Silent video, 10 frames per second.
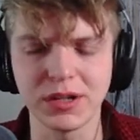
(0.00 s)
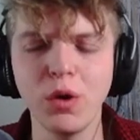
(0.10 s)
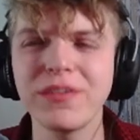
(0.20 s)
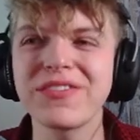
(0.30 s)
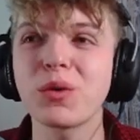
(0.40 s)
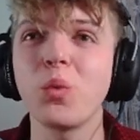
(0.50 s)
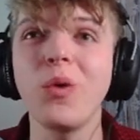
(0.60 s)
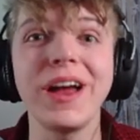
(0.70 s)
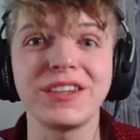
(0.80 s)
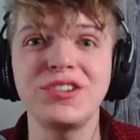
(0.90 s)
Over
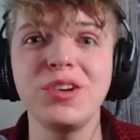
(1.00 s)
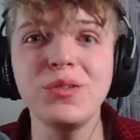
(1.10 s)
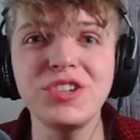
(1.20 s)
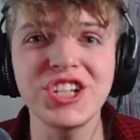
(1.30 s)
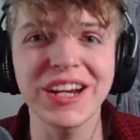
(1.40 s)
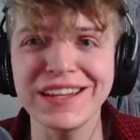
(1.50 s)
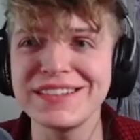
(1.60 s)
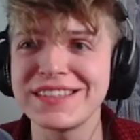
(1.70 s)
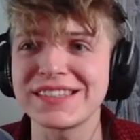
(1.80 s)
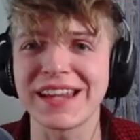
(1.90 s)
what? Two chicken
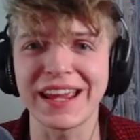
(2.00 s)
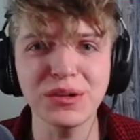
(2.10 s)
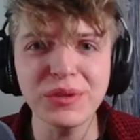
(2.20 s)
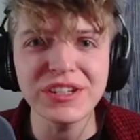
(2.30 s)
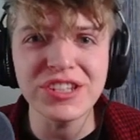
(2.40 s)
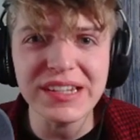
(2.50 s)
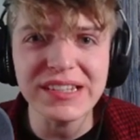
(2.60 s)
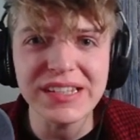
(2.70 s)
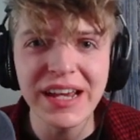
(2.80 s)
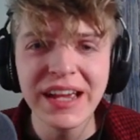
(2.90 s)

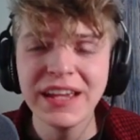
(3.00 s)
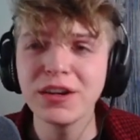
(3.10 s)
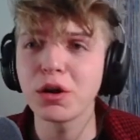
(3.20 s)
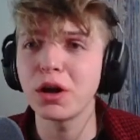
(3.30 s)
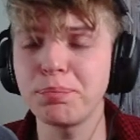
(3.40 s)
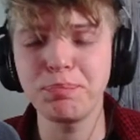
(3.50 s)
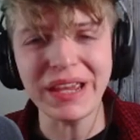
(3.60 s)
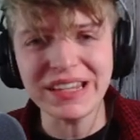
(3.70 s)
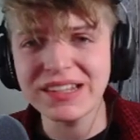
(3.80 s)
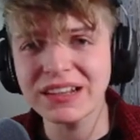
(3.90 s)
sandwiches? You're
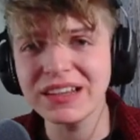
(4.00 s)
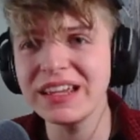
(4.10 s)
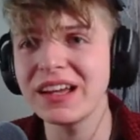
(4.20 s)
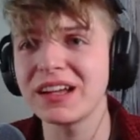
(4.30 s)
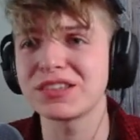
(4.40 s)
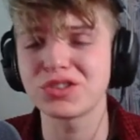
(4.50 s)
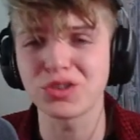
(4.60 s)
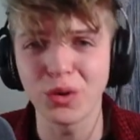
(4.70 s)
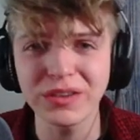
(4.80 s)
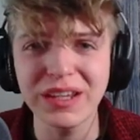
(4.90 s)
basically
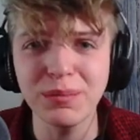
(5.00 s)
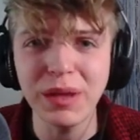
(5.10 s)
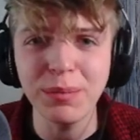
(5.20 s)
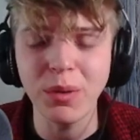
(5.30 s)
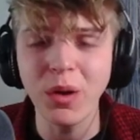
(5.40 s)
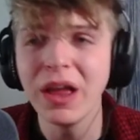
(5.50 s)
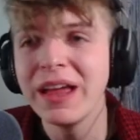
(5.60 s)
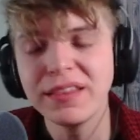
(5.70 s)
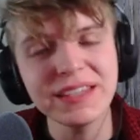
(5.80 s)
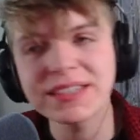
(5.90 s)
assaulting people?
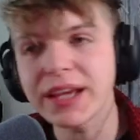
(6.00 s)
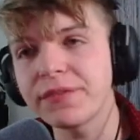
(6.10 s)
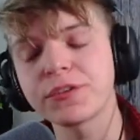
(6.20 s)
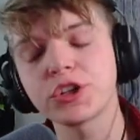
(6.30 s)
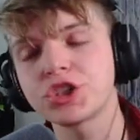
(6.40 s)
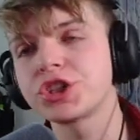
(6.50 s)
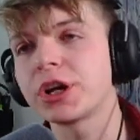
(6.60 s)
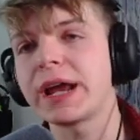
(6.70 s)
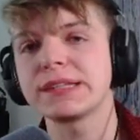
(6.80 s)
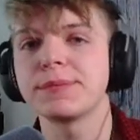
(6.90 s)
This guy for sure
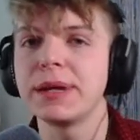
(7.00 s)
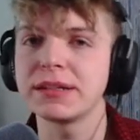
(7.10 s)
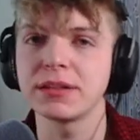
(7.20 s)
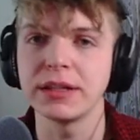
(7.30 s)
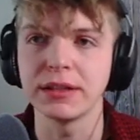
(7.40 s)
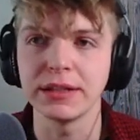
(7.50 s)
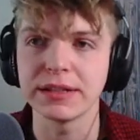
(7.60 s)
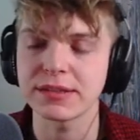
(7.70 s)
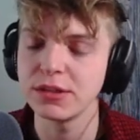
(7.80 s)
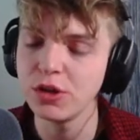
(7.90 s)
has a mental
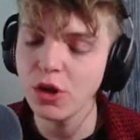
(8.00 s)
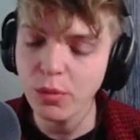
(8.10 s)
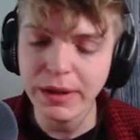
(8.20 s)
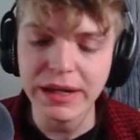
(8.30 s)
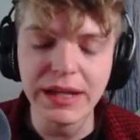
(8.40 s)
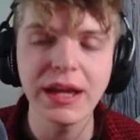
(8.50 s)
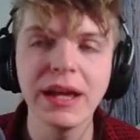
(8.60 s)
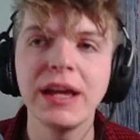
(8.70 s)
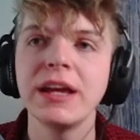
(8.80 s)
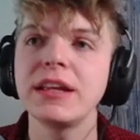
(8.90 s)
illness. Nobody
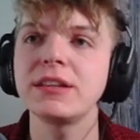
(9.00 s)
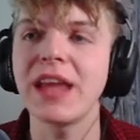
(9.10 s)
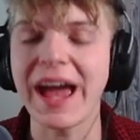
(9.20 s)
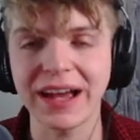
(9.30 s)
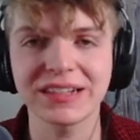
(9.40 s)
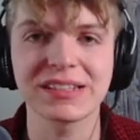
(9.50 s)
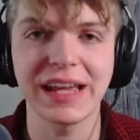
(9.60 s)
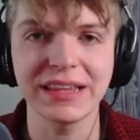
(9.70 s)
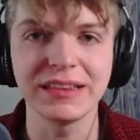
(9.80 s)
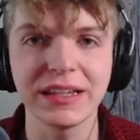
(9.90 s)
acts
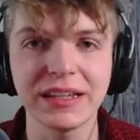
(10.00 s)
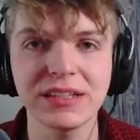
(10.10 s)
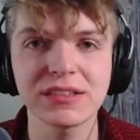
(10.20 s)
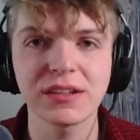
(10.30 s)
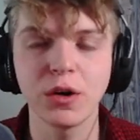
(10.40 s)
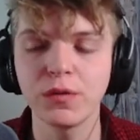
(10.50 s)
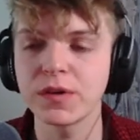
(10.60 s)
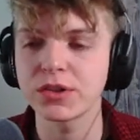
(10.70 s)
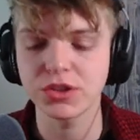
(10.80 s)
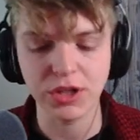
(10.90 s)
like this over
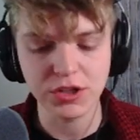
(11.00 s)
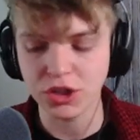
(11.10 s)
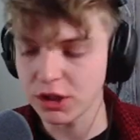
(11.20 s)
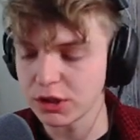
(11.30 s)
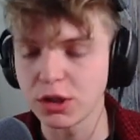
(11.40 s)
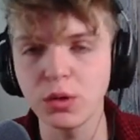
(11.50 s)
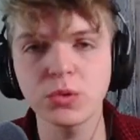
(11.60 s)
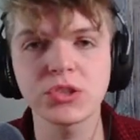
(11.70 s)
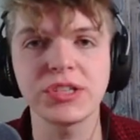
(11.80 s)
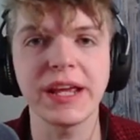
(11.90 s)
such a low
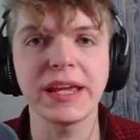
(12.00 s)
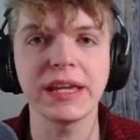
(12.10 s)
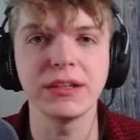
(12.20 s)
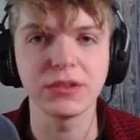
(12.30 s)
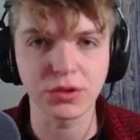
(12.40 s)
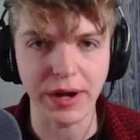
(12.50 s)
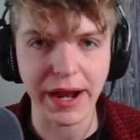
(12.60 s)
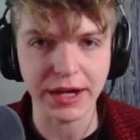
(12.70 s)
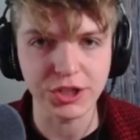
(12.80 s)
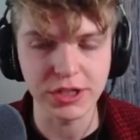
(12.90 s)
stake
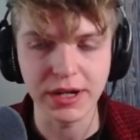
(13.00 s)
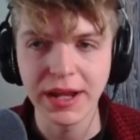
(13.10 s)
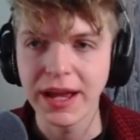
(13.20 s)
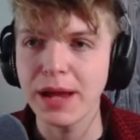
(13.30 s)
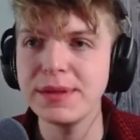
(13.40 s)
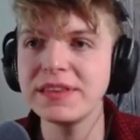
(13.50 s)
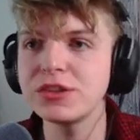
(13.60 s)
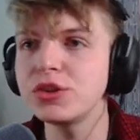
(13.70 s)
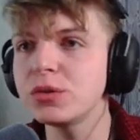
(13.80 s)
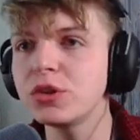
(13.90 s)
interaction. I mean, this
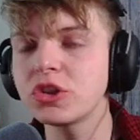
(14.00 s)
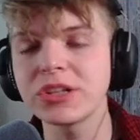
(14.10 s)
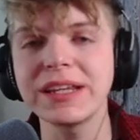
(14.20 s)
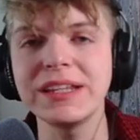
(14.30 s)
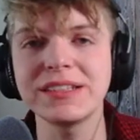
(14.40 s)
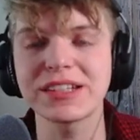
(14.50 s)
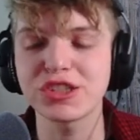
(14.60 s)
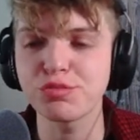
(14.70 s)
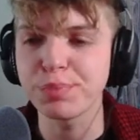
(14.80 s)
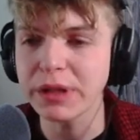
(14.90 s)
dude looks like he's
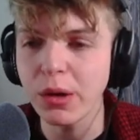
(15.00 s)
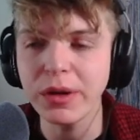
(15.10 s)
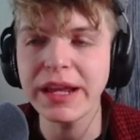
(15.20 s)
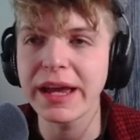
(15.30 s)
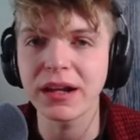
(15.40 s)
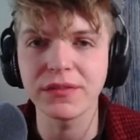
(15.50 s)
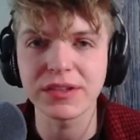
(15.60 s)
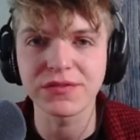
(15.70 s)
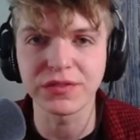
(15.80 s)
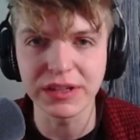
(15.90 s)
exploding out of
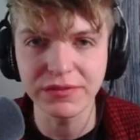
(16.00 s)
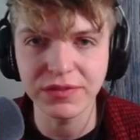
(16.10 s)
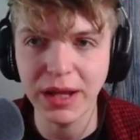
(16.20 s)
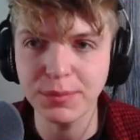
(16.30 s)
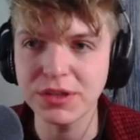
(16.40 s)
his flip flops.